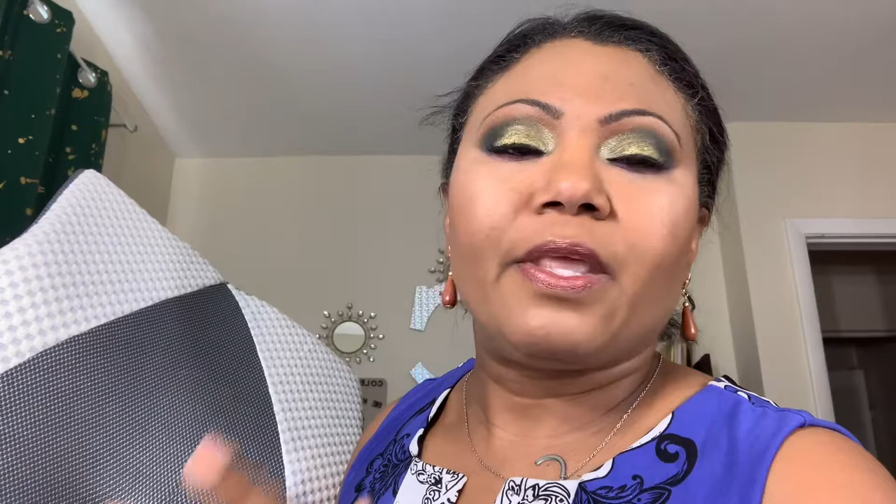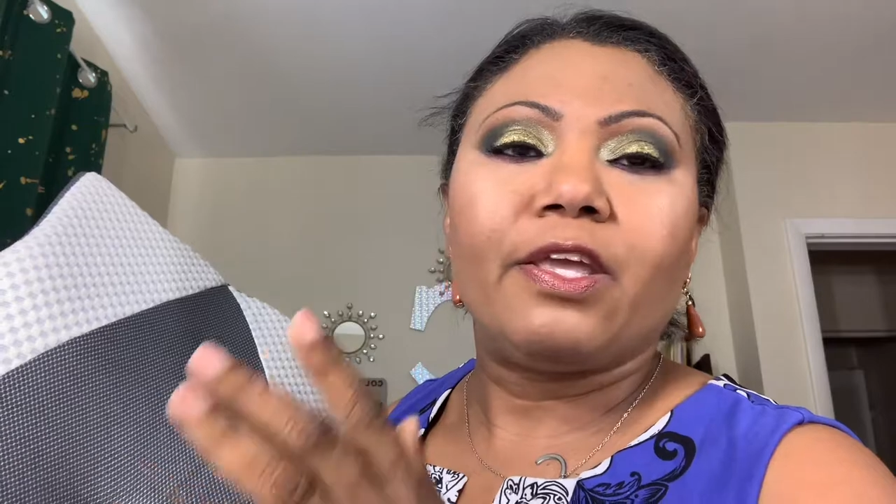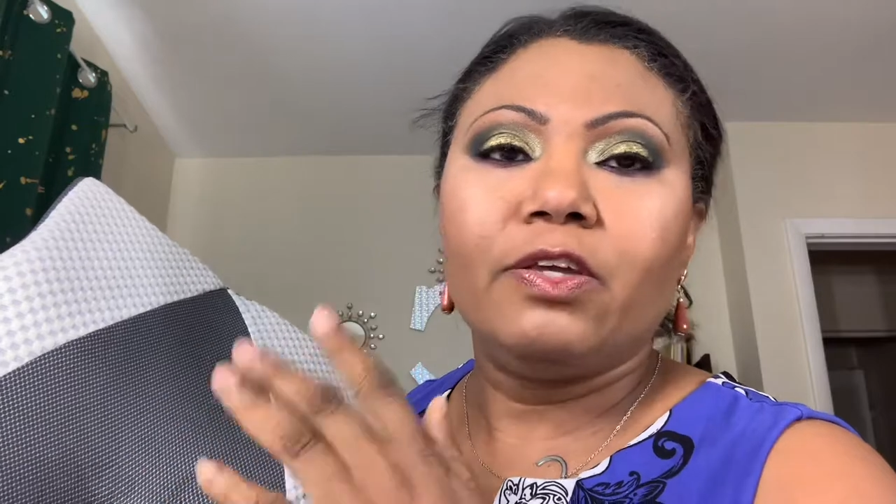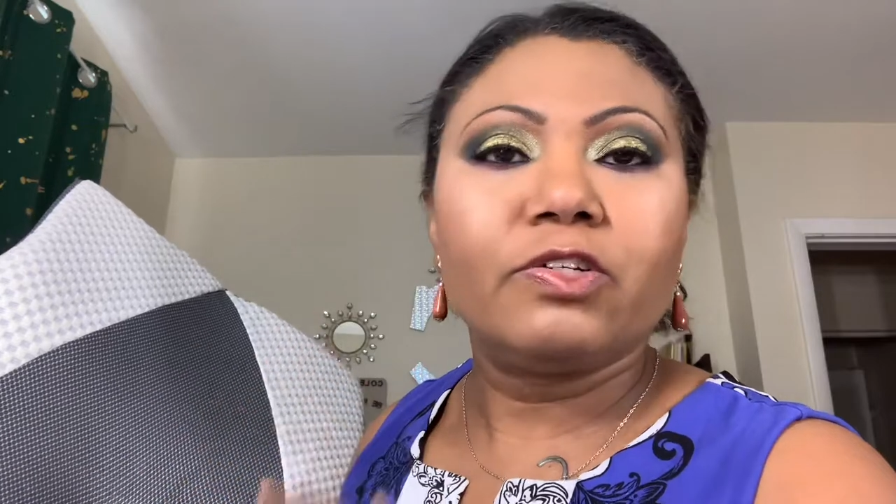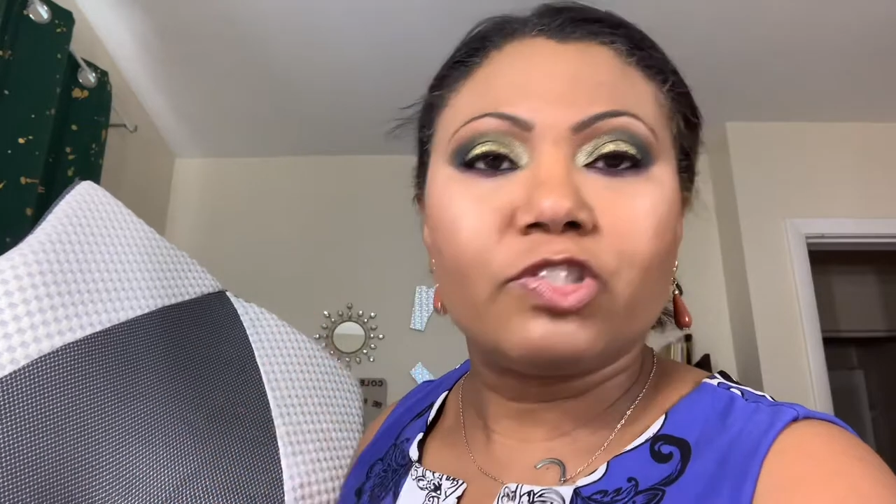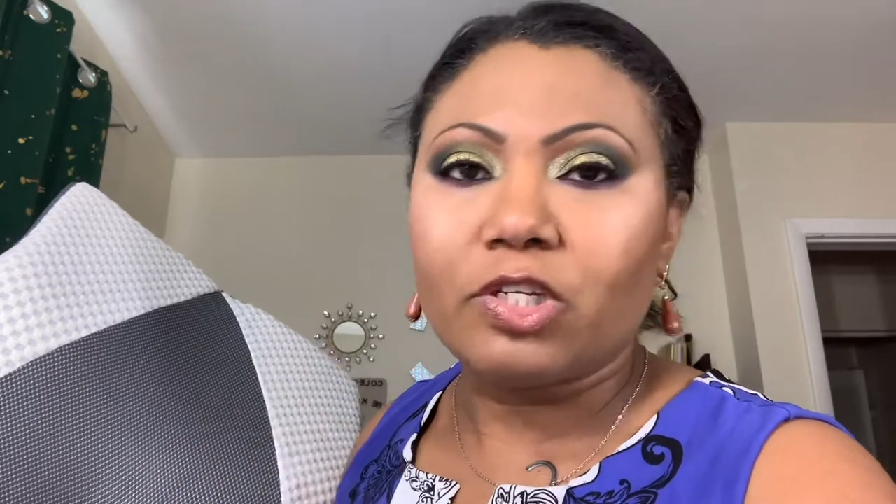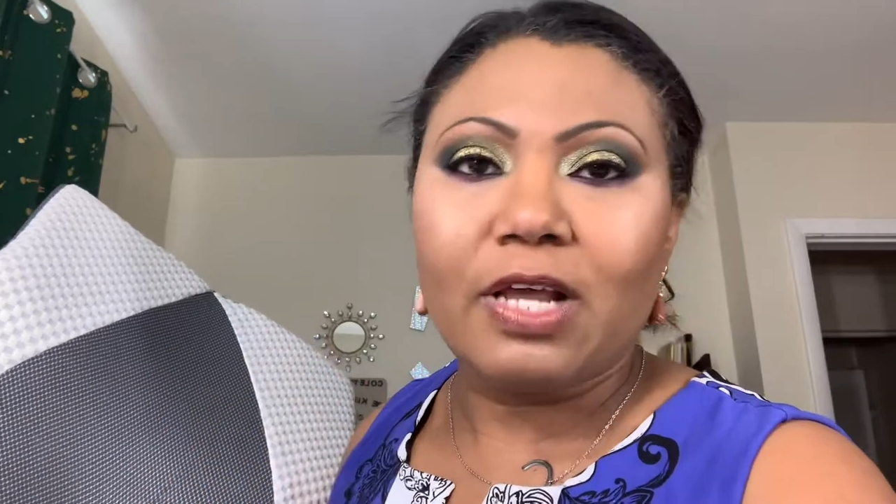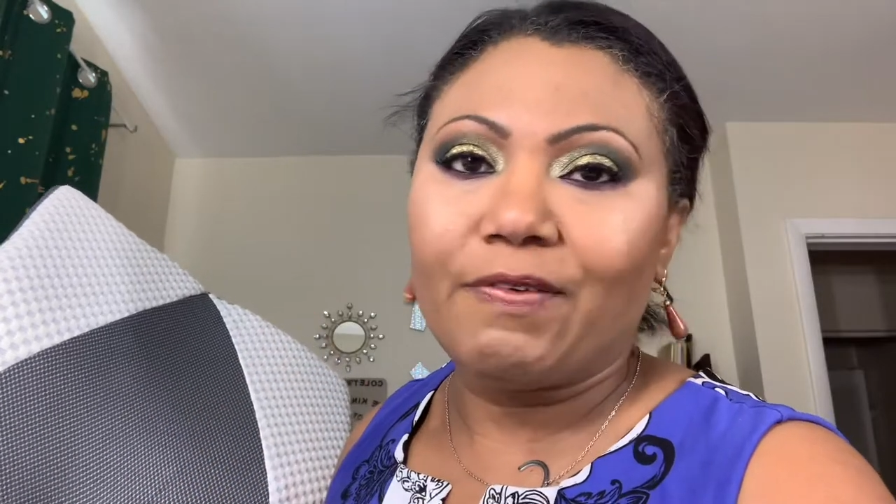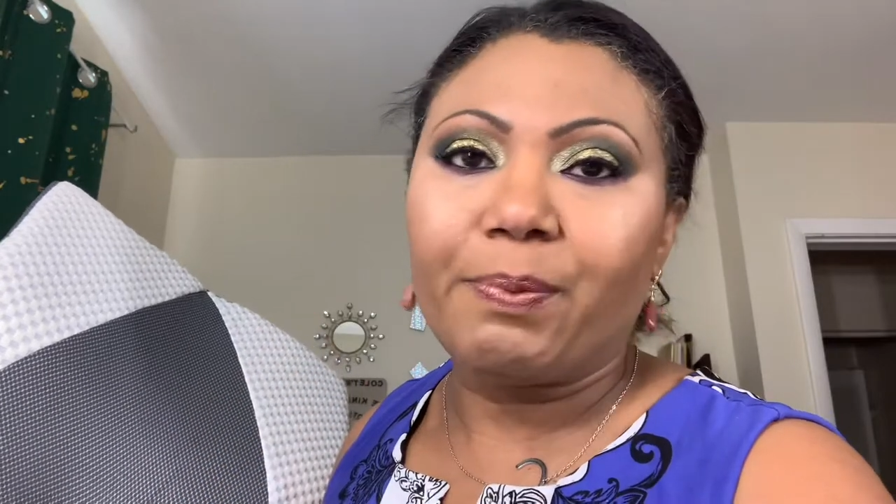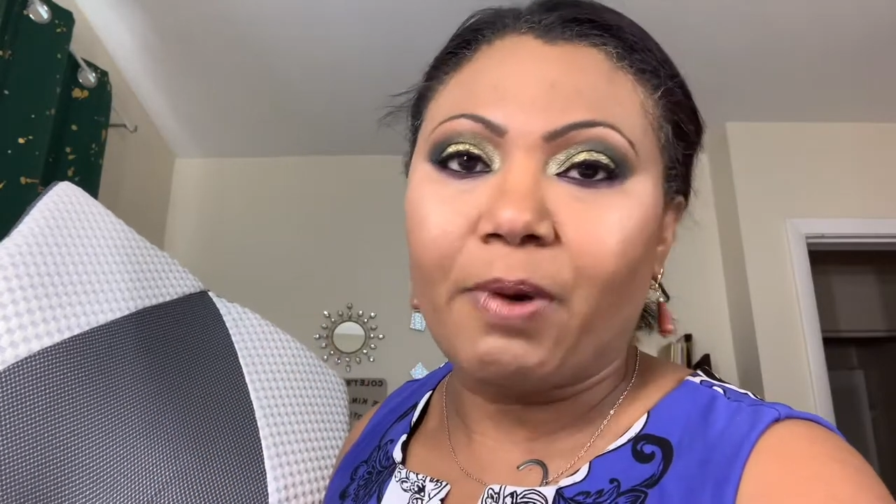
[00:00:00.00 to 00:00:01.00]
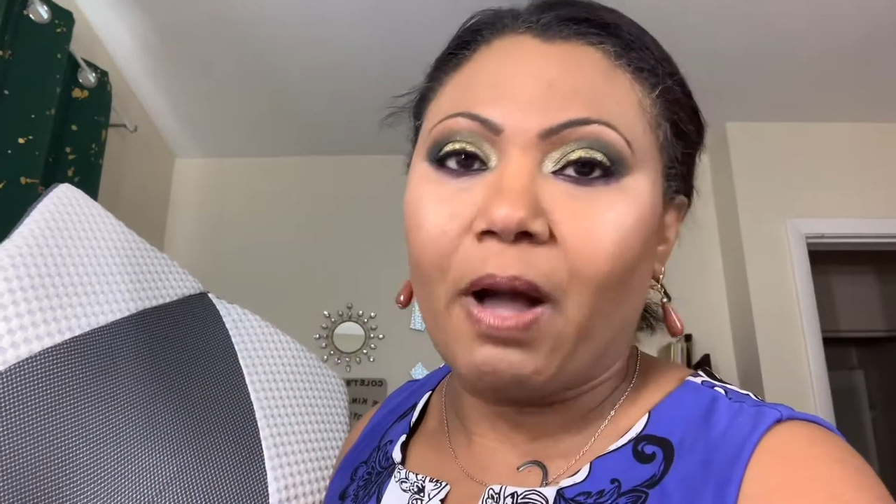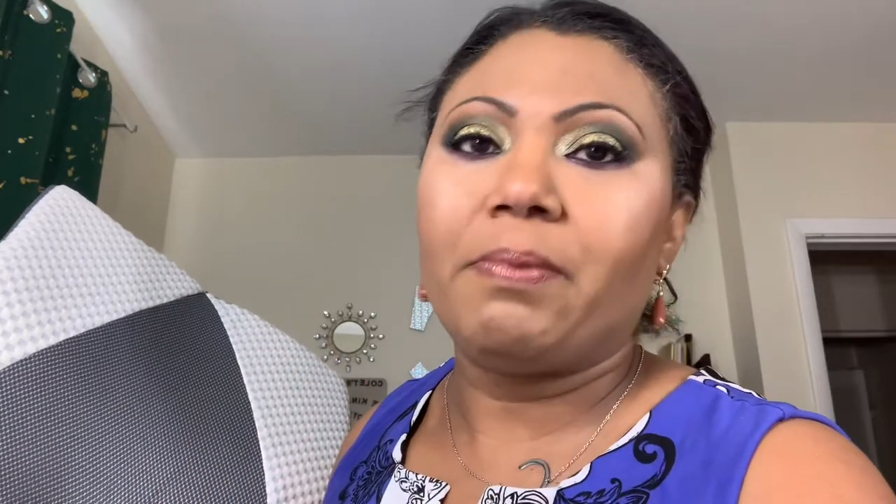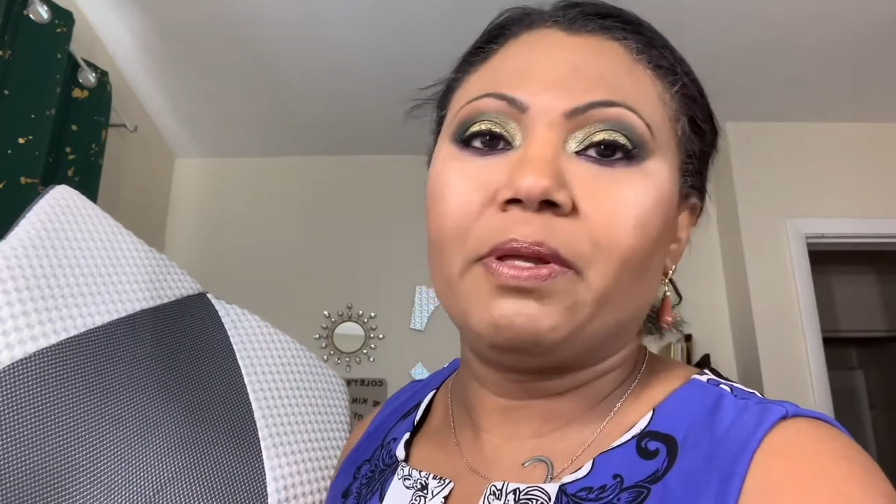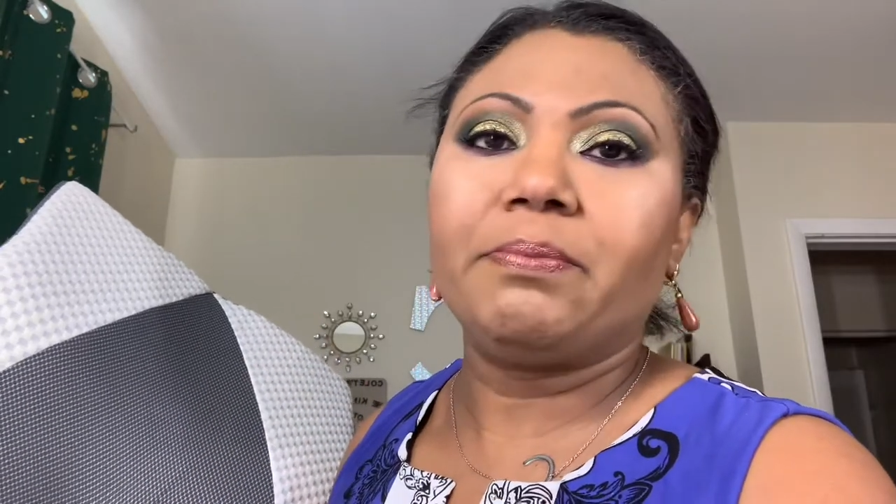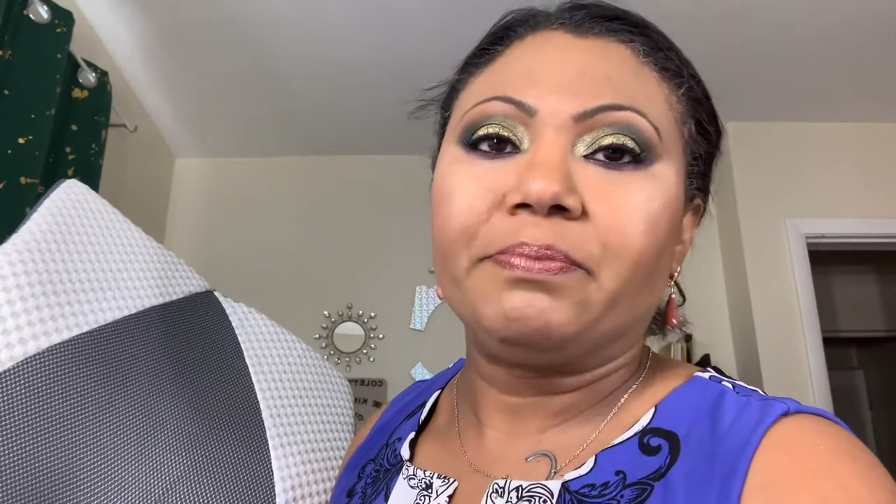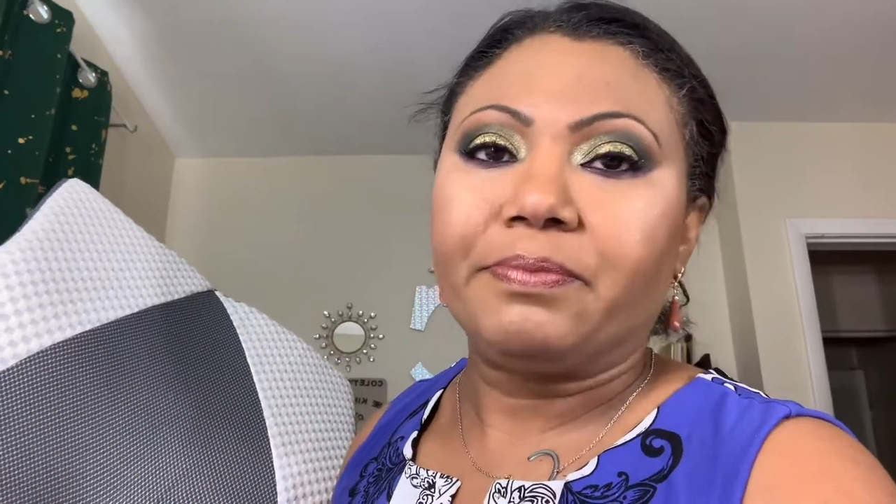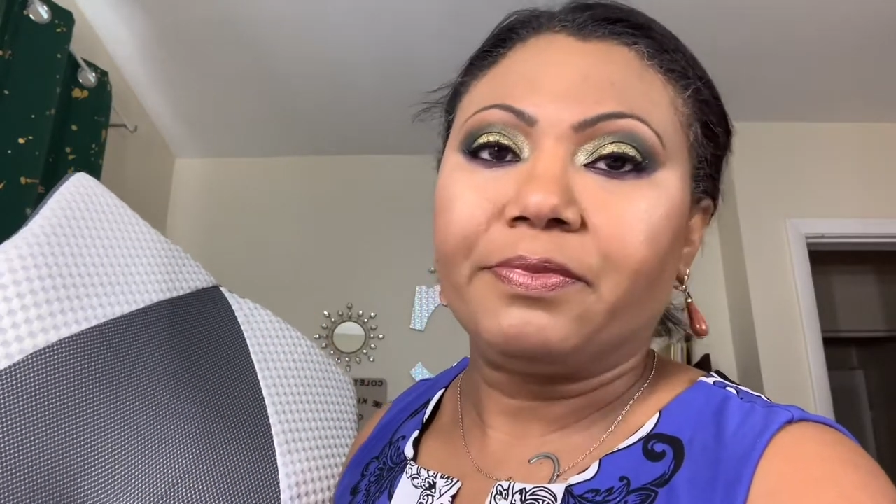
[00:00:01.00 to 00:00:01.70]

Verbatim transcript: you shouldn't have a problem.